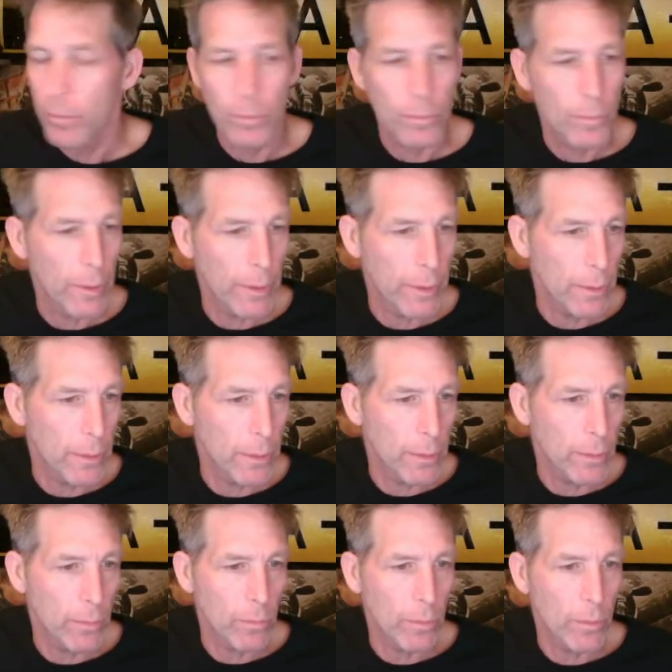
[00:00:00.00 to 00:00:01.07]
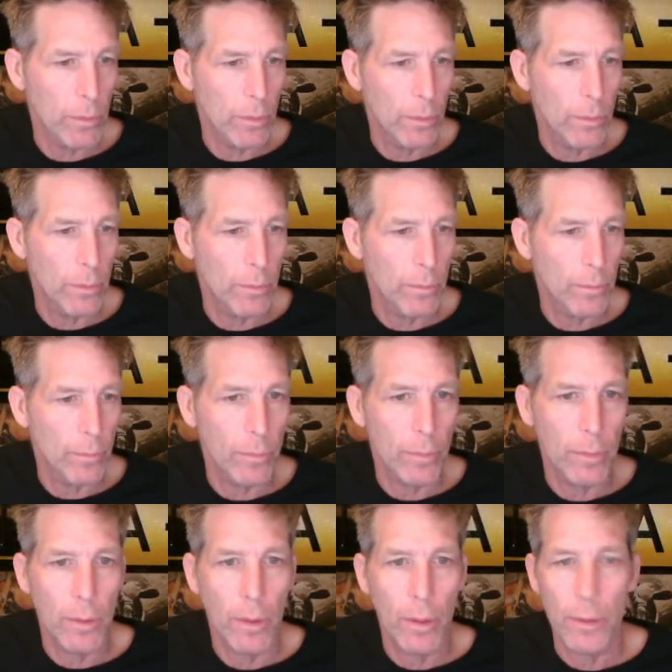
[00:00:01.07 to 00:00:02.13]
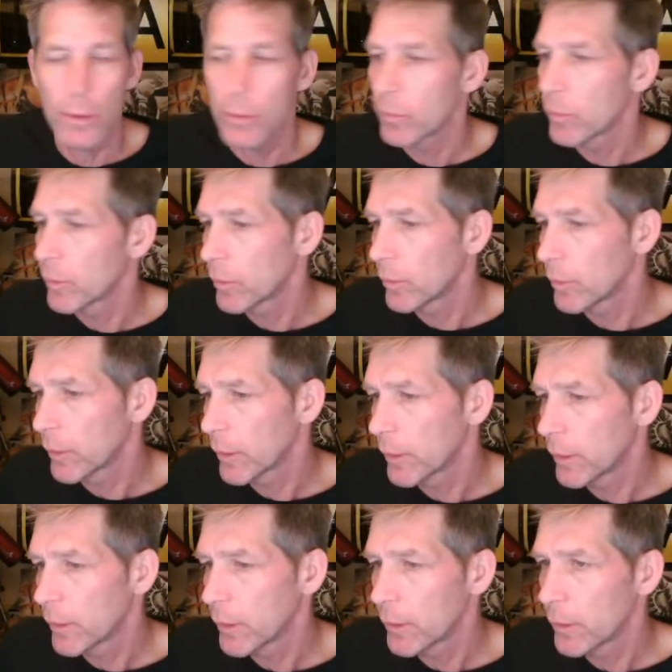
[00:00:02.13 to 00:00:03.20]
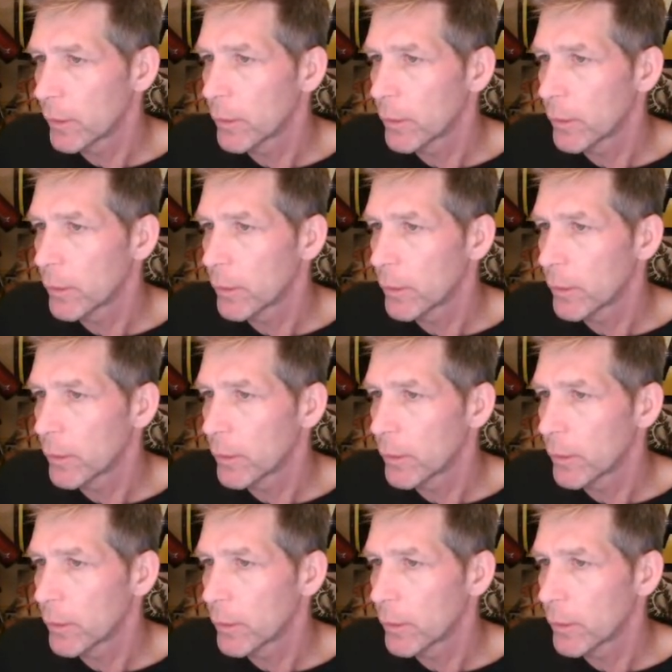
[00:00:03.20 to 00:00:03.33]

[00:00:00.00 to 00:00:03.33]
Like this one. This one goes like this.